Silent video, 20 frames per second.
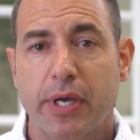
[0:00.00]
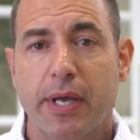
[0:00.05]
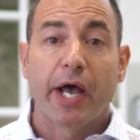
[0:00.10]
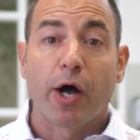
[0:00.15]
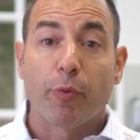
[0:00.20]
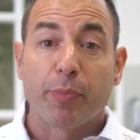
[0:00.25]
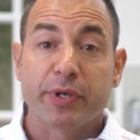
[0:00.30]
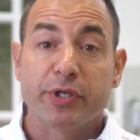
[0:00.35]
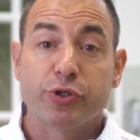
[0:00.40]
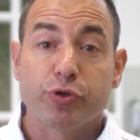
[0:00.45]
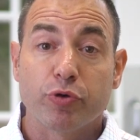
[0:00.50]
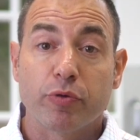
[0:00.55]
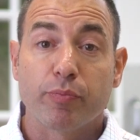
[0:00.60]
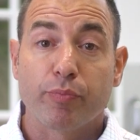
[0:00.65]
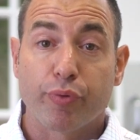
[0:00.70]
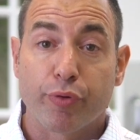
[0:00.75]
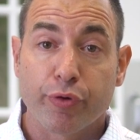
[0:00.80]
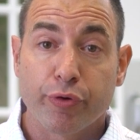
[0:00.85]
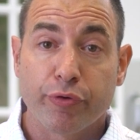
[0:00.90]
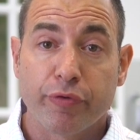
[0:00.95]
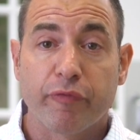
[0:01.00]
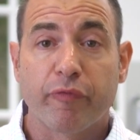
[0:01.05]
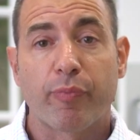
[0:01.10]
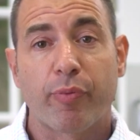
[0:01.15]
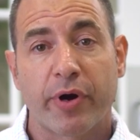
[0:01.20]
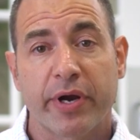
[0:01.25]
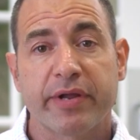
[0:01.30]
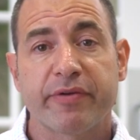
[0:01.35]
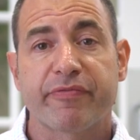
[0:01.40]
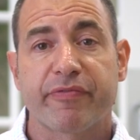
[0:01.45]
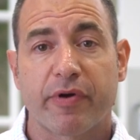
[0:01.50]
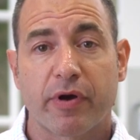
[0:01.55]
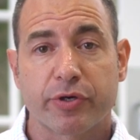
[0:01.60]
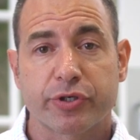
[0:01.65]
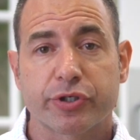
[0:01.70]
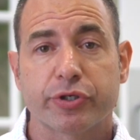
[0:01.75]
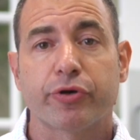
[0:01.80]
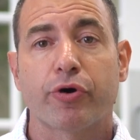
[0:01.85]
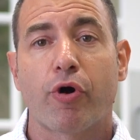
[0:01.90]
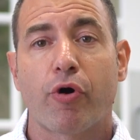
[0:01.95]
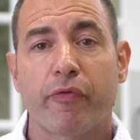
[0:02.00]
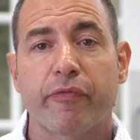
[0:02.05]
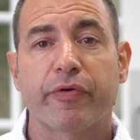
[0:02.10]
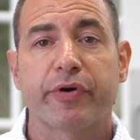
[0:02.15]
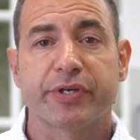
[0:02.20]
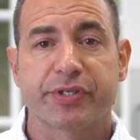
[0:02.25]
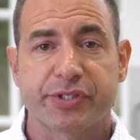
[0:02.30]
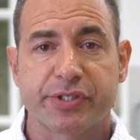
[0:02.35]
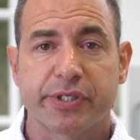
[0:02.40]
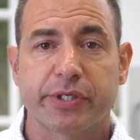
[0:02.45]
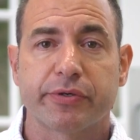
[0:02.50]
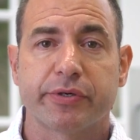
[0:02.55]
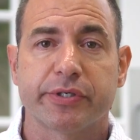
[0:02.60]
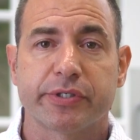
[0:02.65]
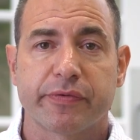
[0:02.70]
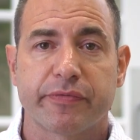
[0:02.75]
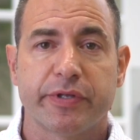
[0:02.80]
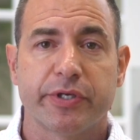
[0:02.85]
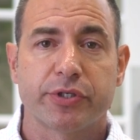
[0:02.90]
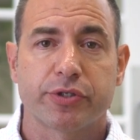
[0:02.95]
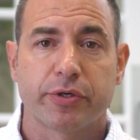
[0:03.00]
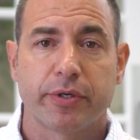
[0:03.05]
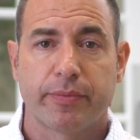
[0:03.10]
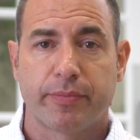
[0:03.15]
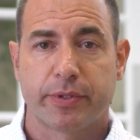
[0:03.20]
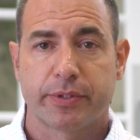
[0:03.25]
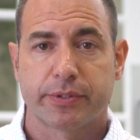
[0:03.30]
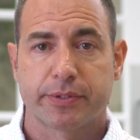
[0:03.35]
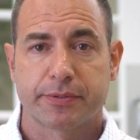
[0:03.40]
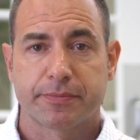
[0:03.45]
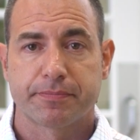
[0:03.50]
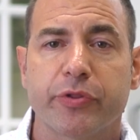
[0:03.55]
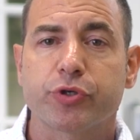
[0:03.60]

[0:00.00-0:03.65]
helping to improve brain function over a series of these treatments.